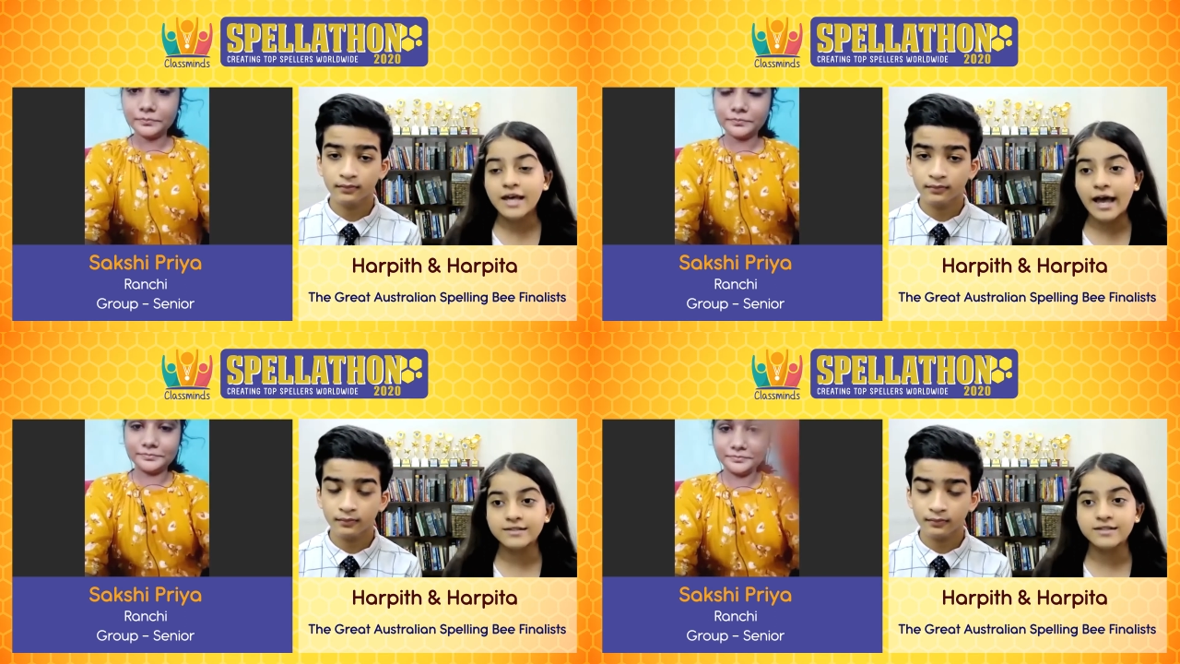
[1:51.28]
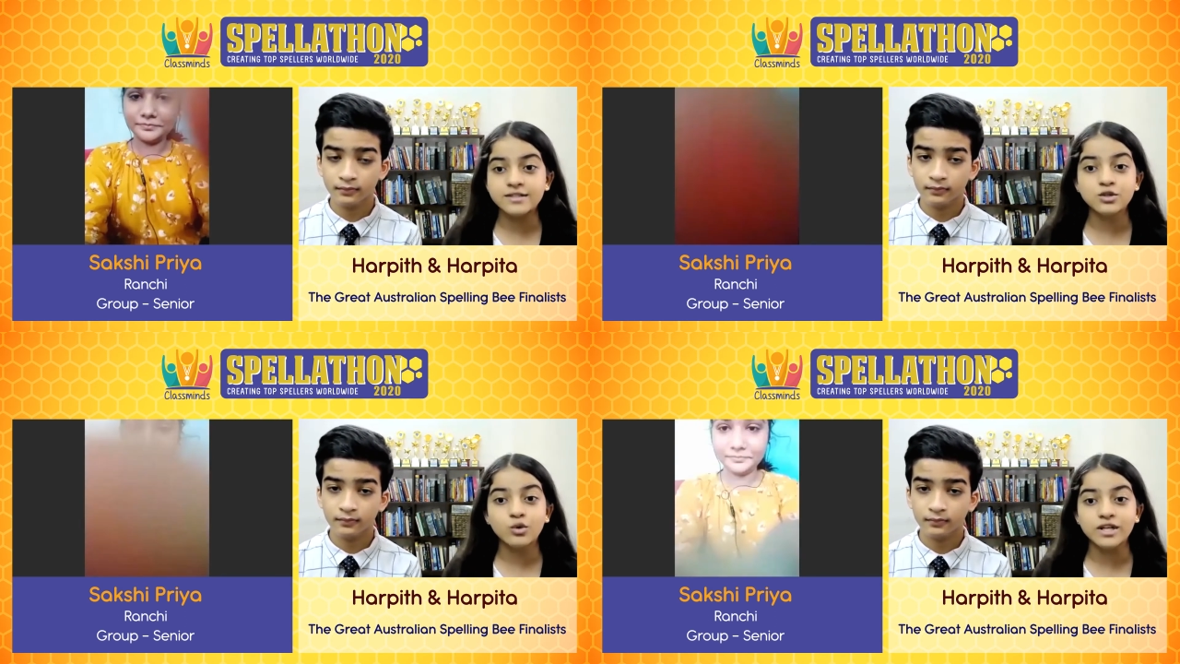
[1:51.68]
Speaker 1: access to
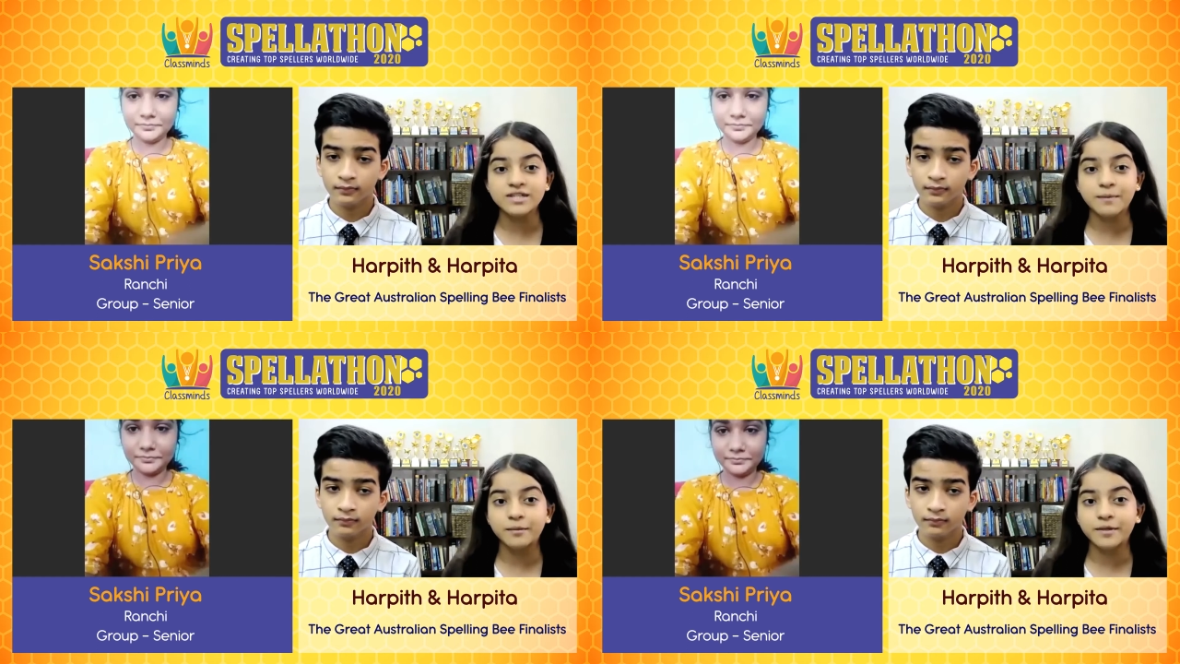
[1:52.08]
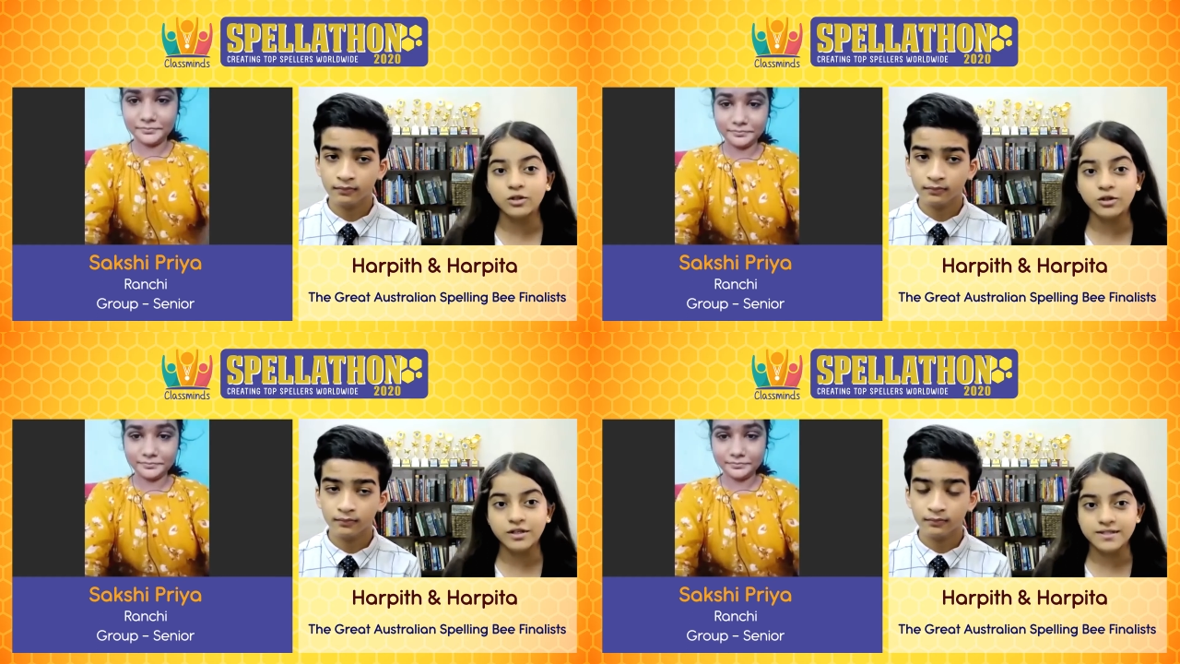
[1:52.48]
our Spell Bee
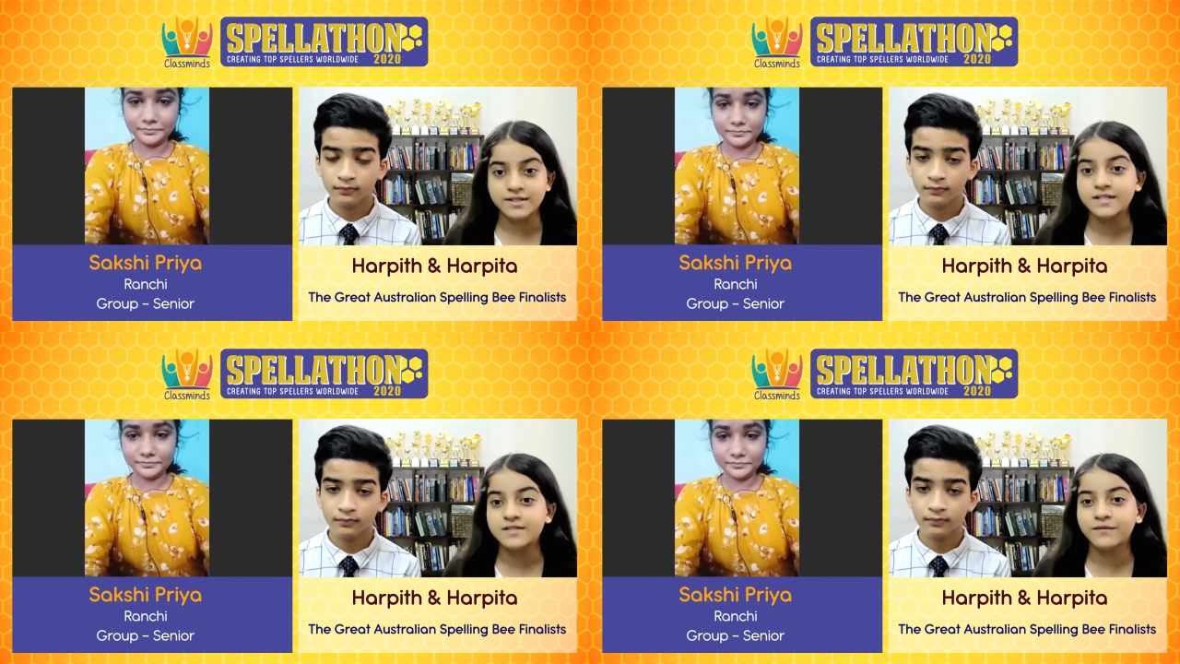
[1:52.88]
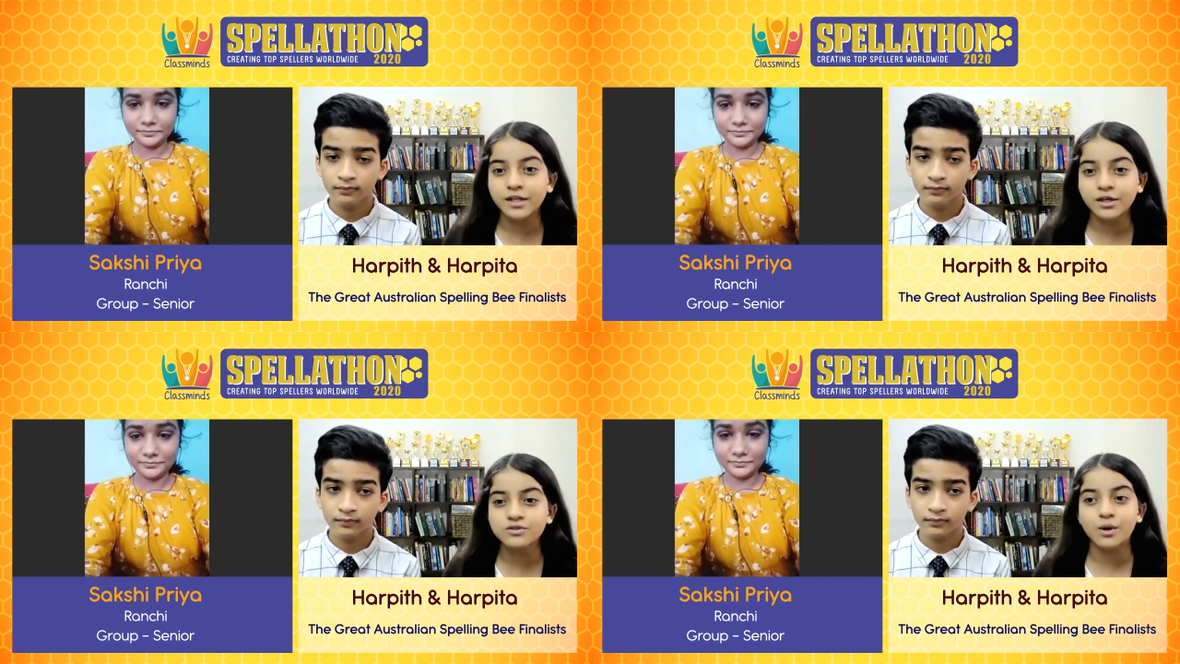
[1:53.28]
Learning Series
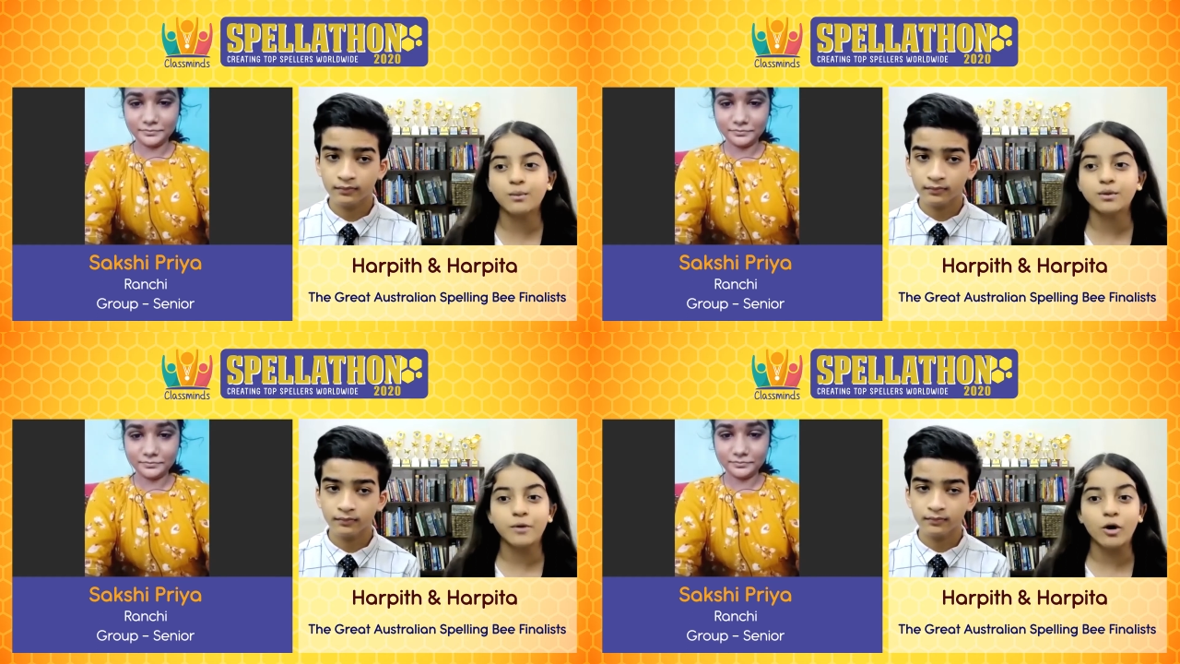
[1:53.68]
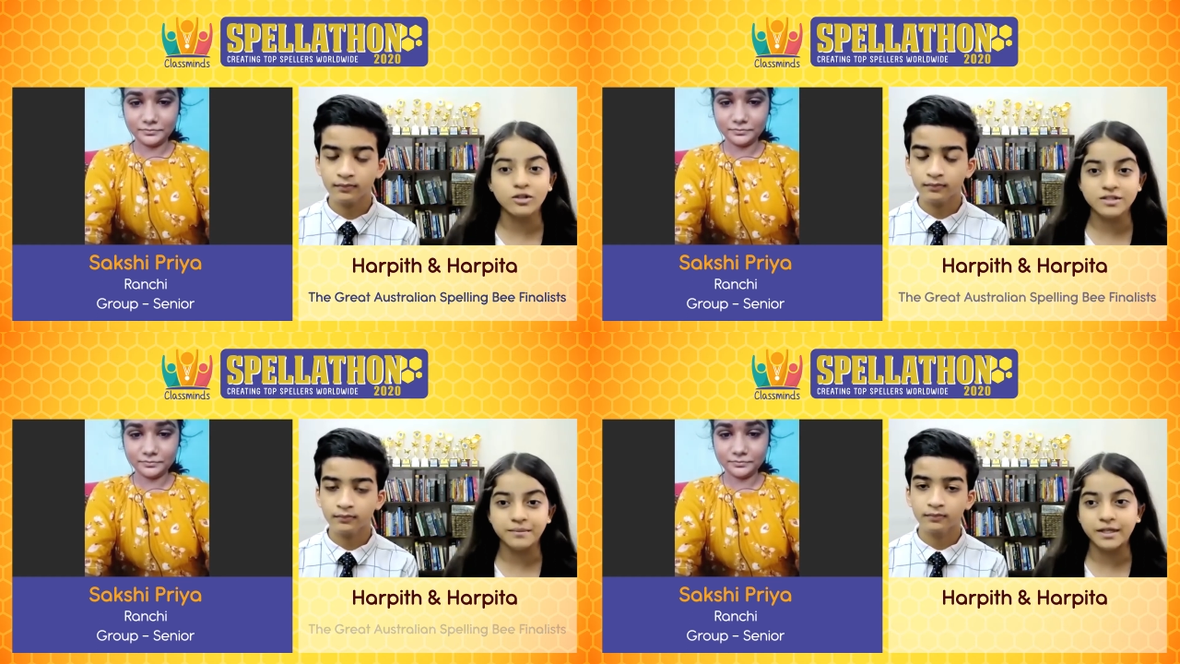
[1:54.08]
videos where we'll also
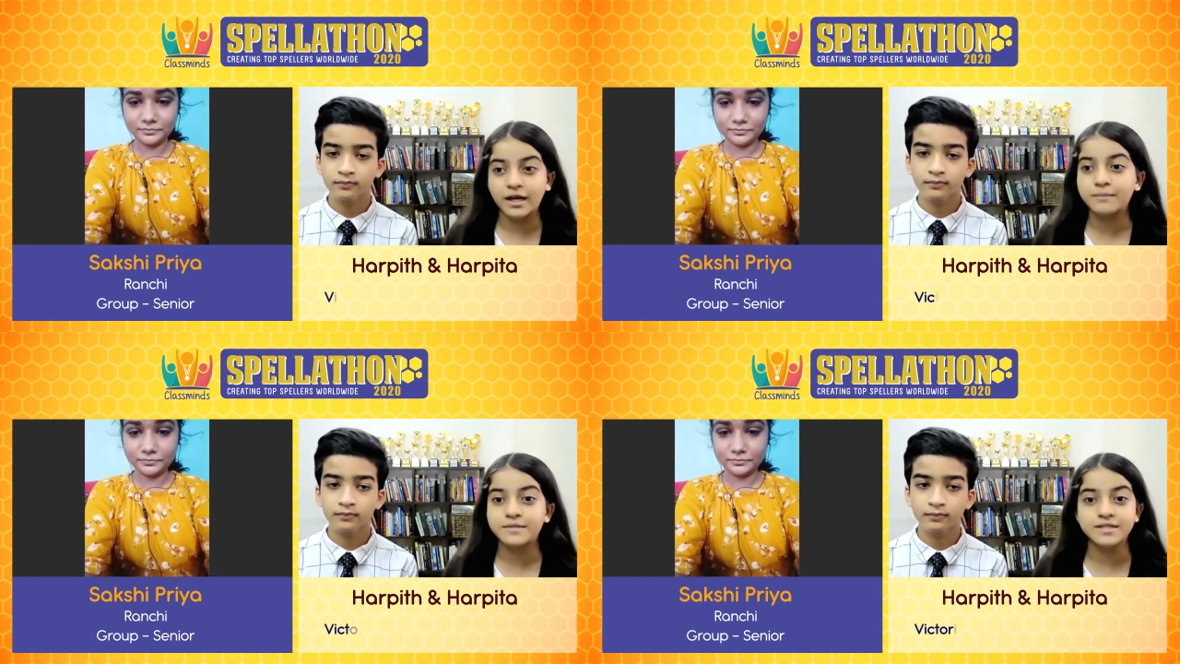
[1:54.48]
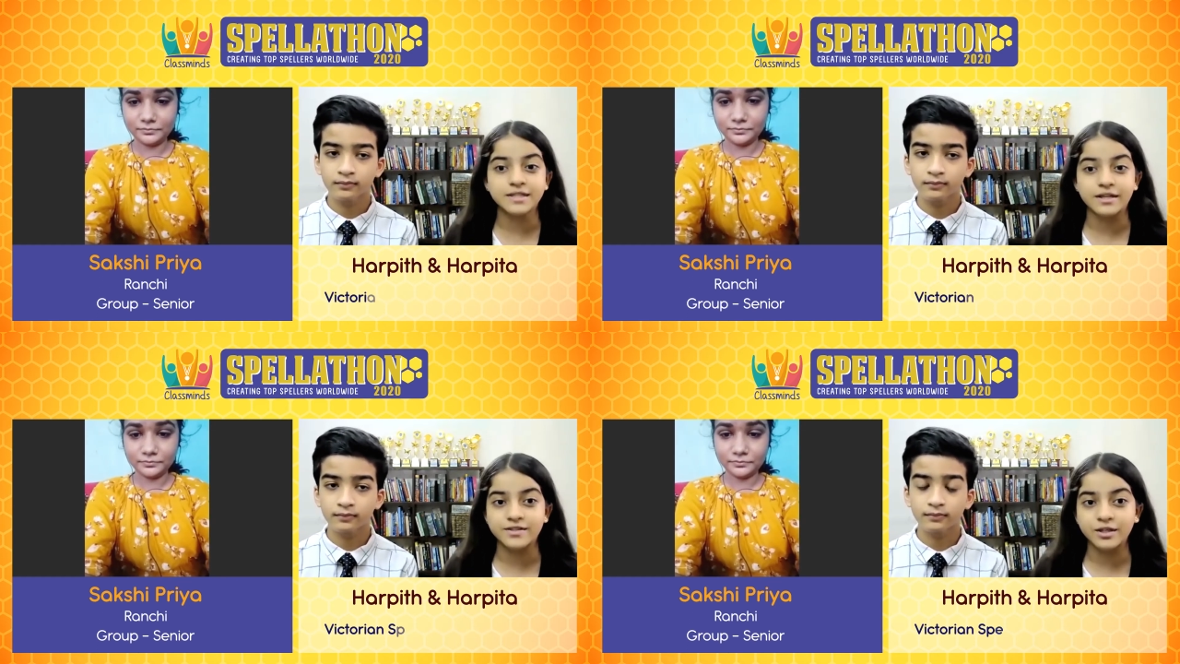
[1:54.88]
be
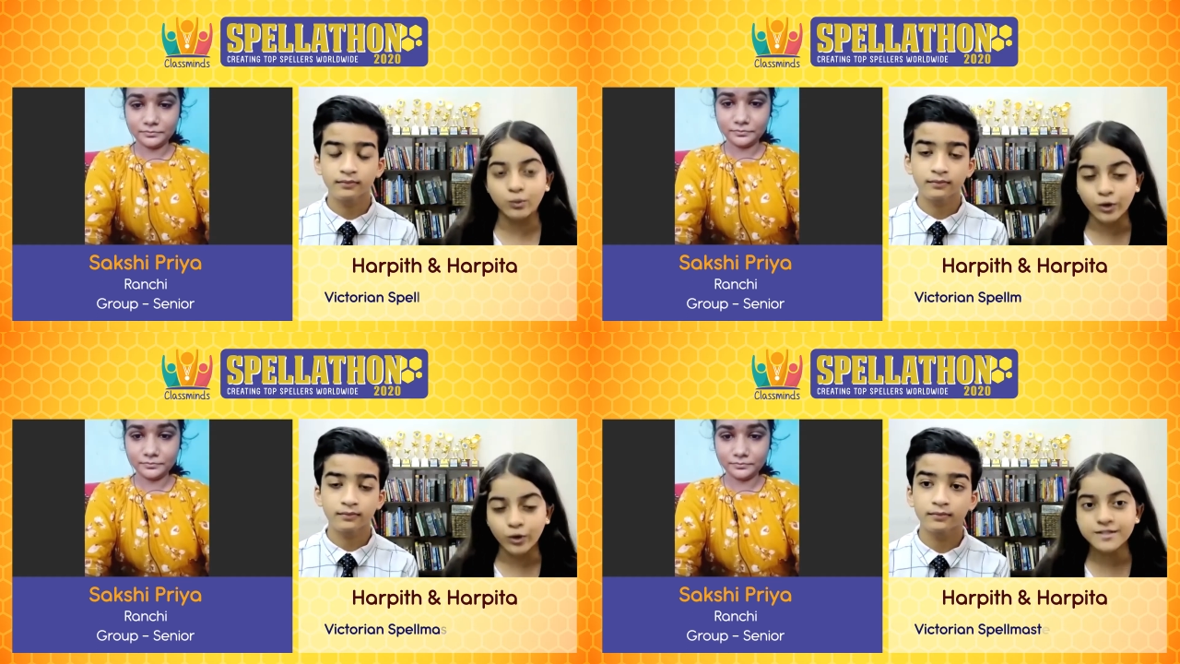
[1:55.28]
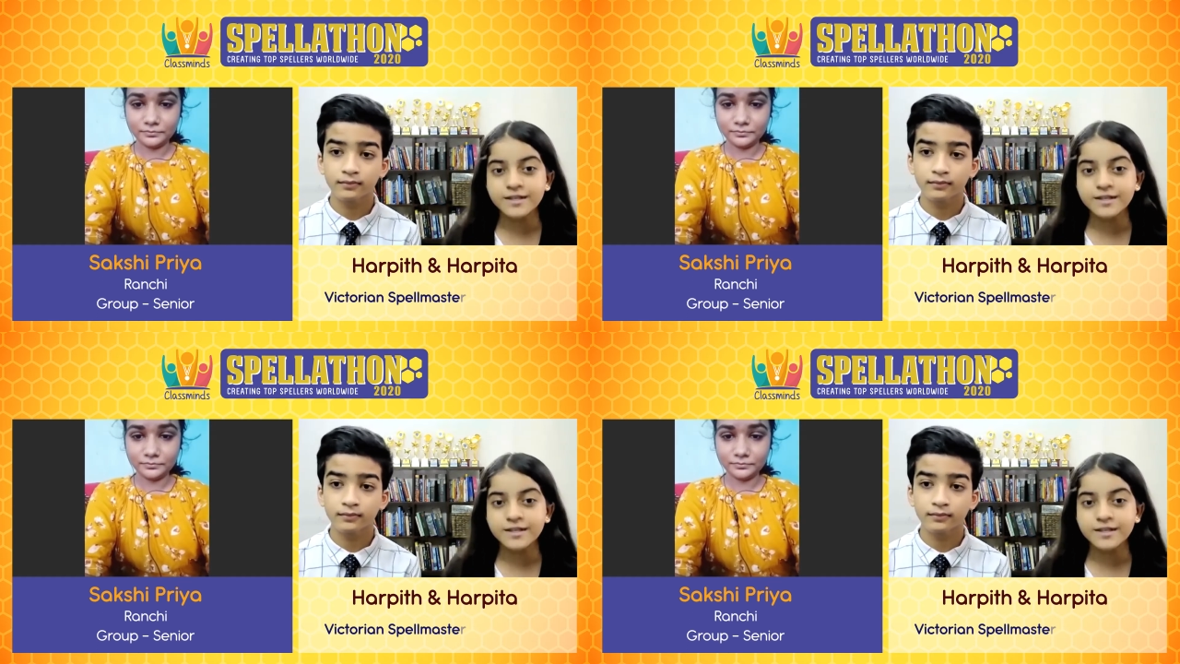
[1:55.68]
discussing words.